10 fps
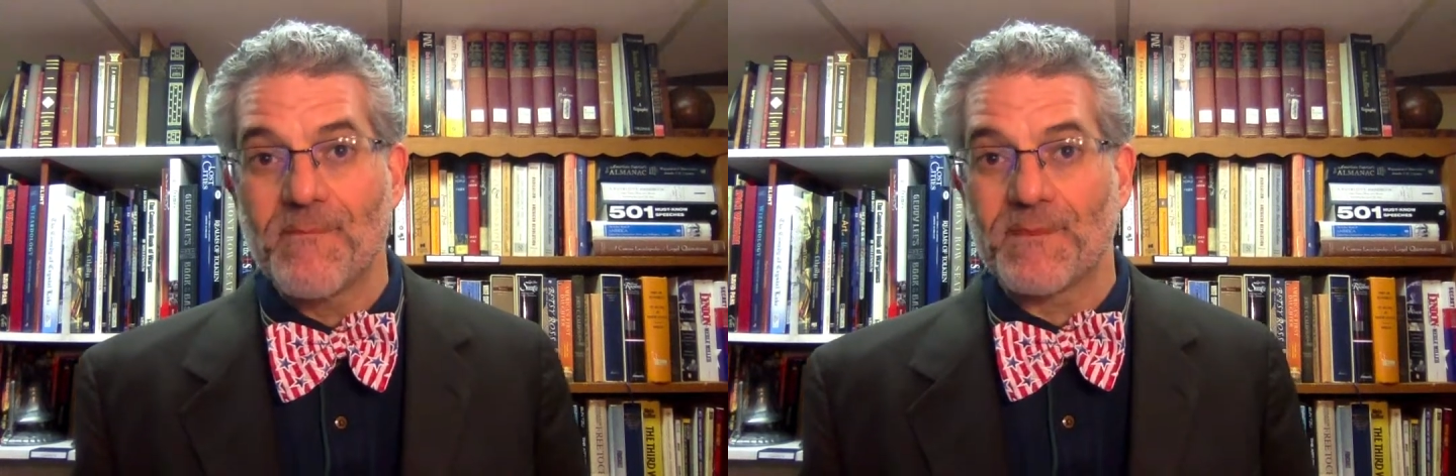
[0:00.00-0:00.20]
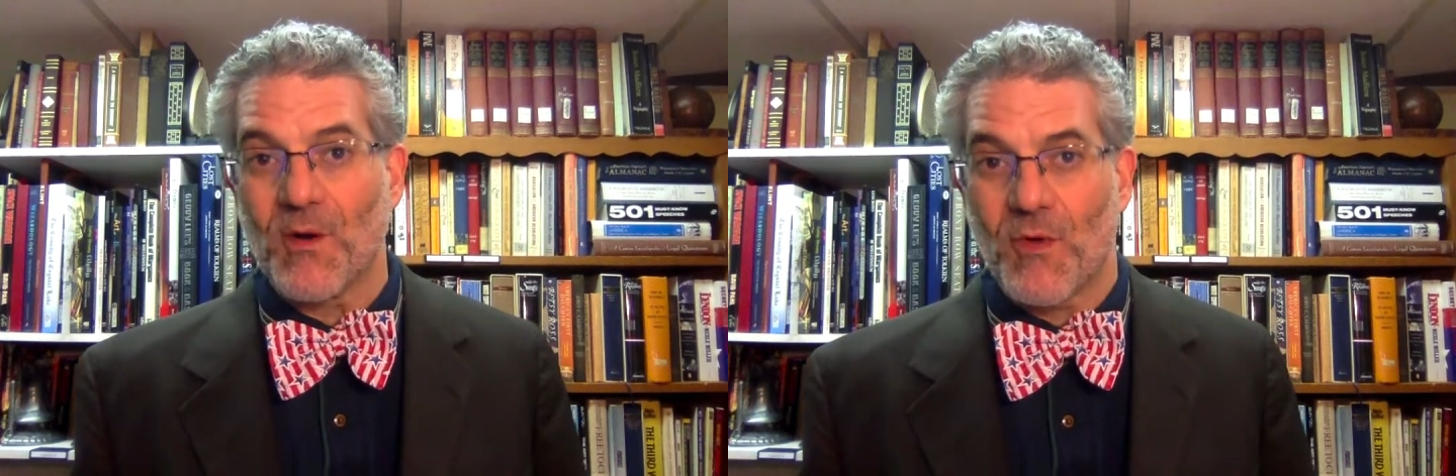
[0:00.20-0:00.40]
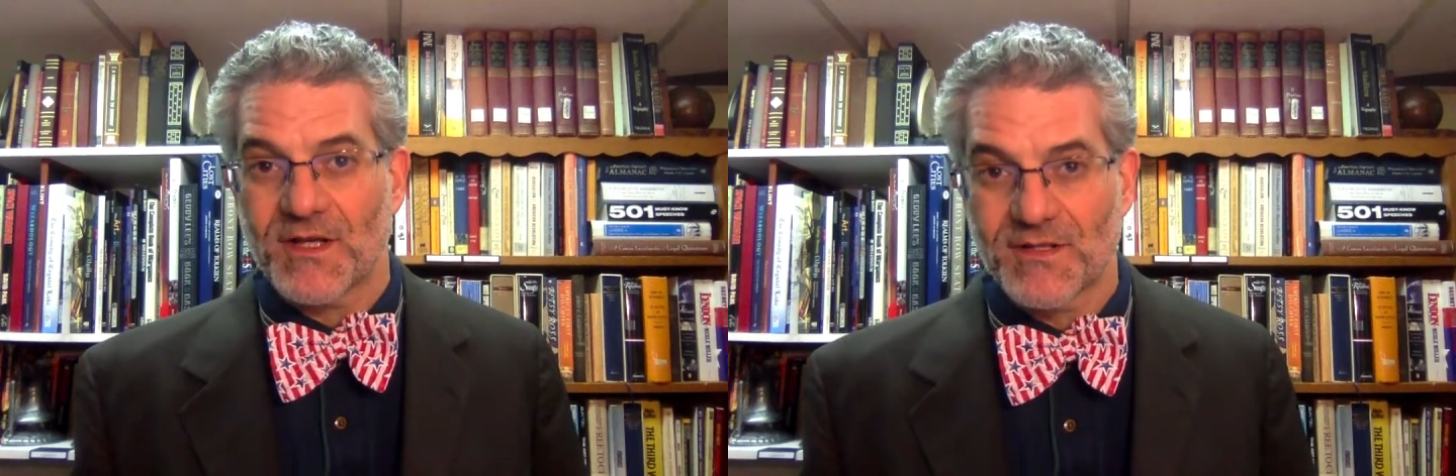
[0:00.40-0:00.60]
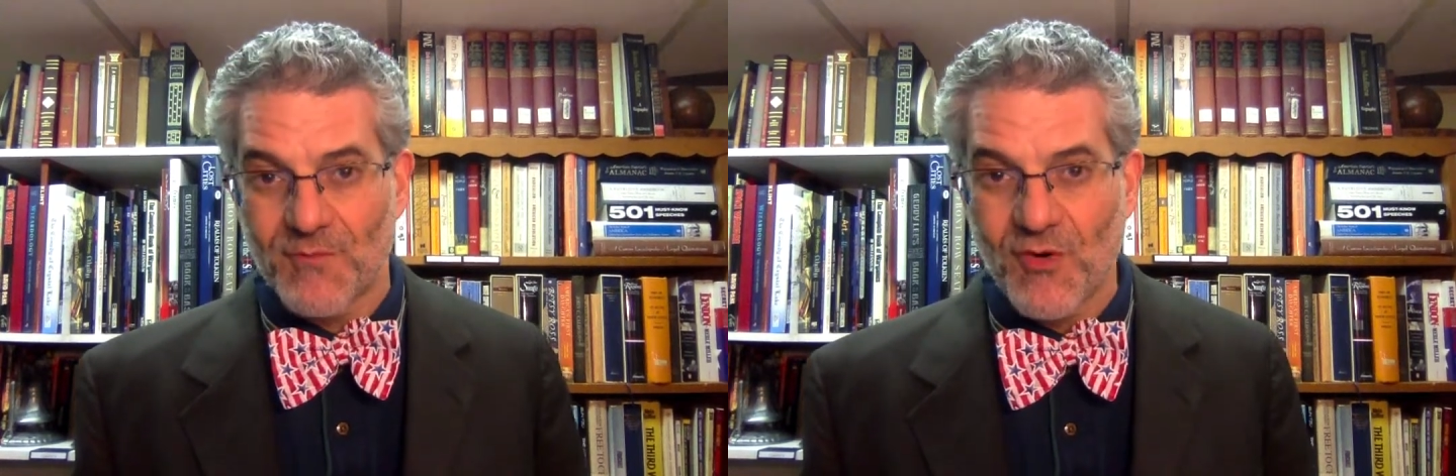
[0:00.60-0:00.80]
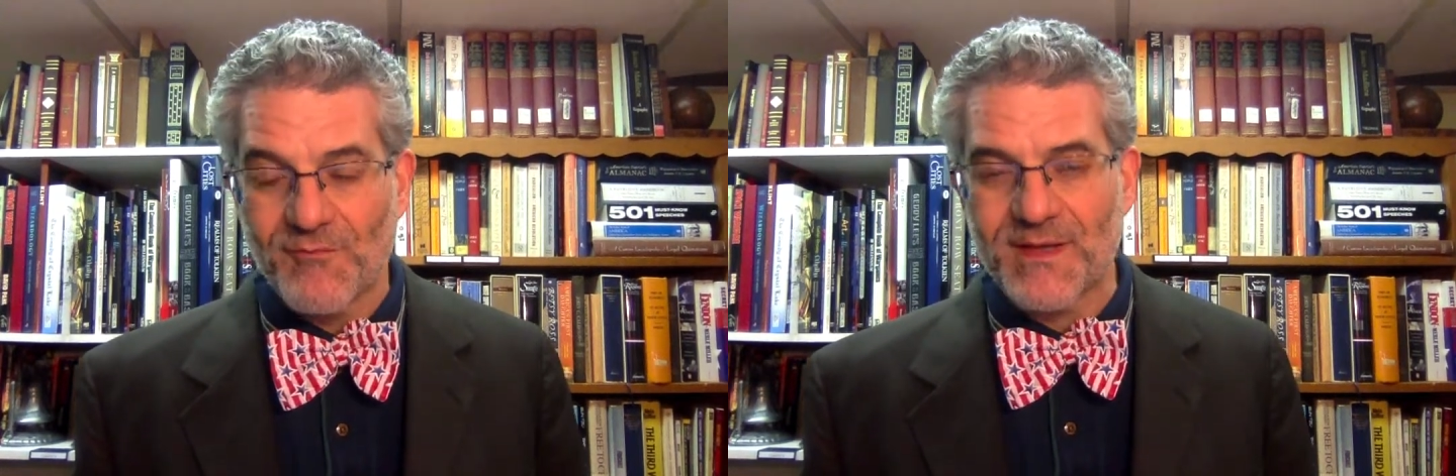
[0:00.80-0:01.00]
There was a
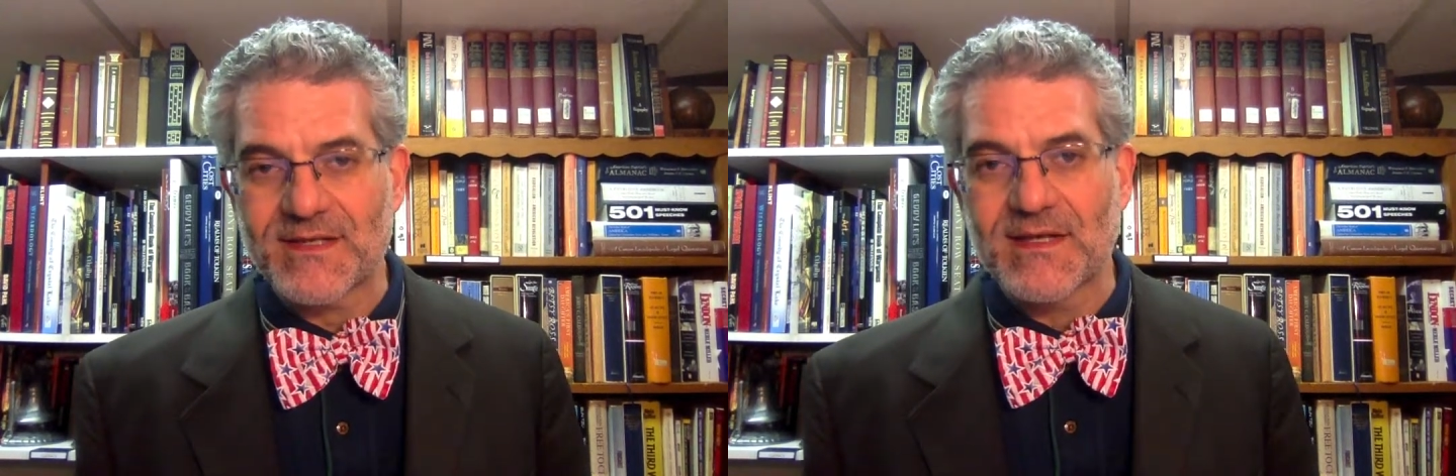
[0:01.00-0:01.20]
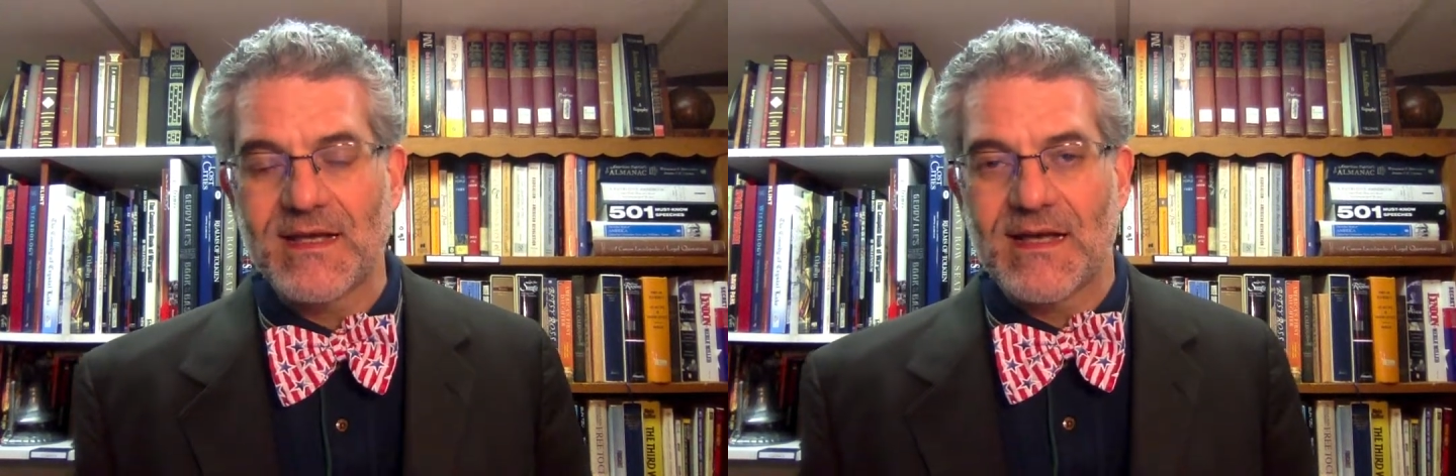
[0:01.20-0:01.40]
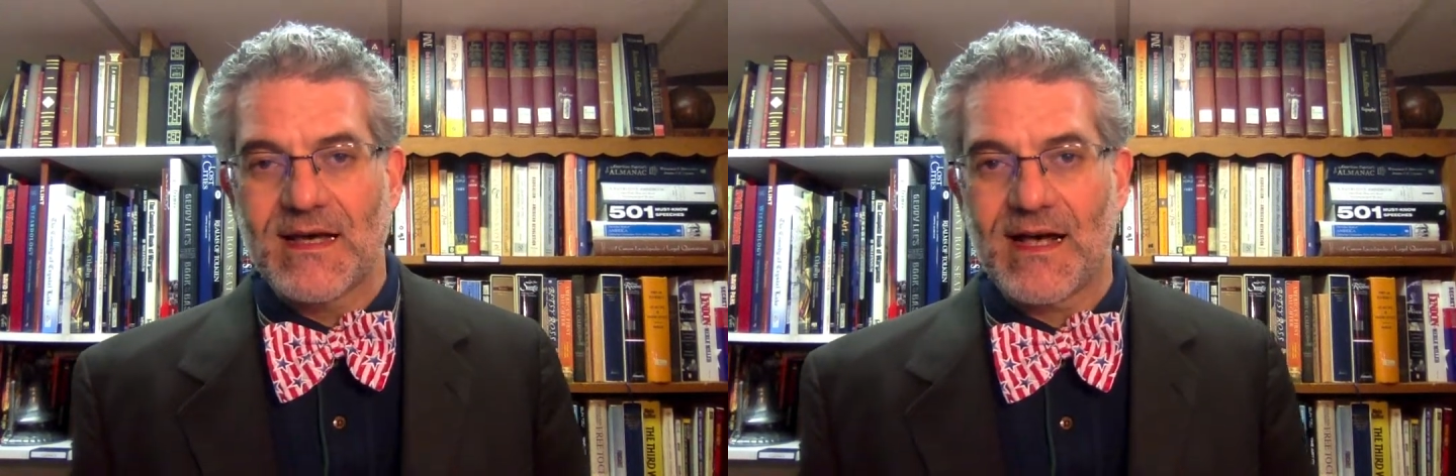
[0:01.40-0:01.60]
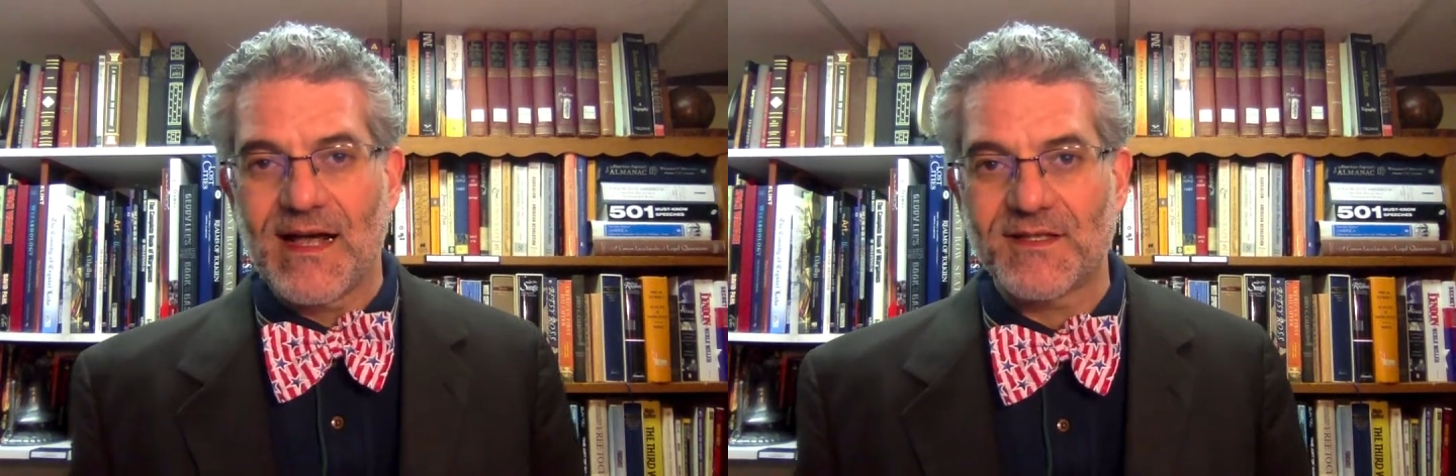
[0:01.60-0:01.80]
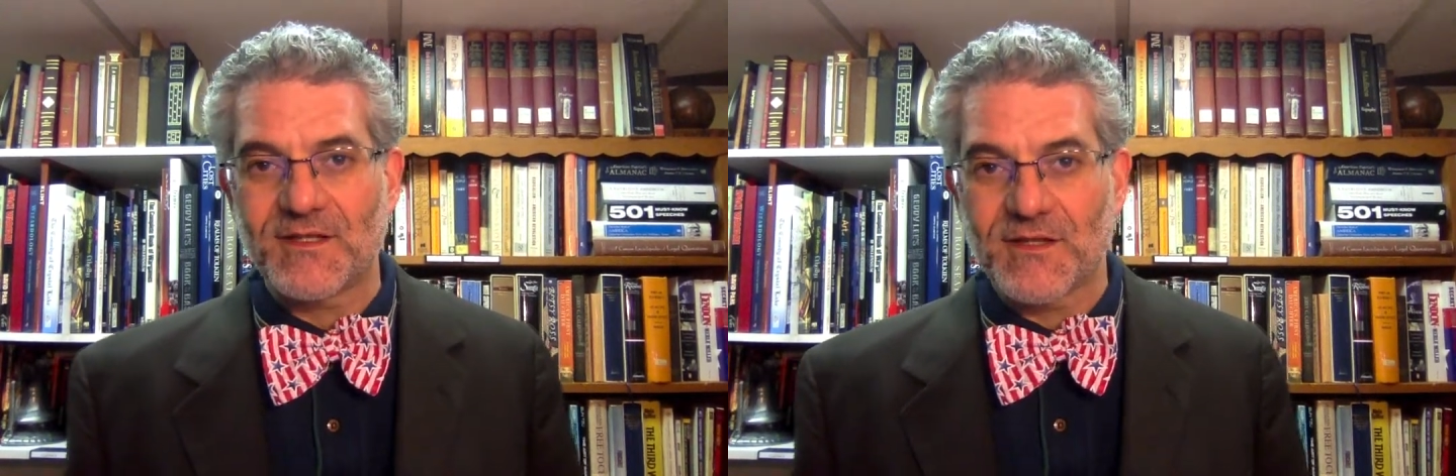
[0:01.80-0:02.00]
movement to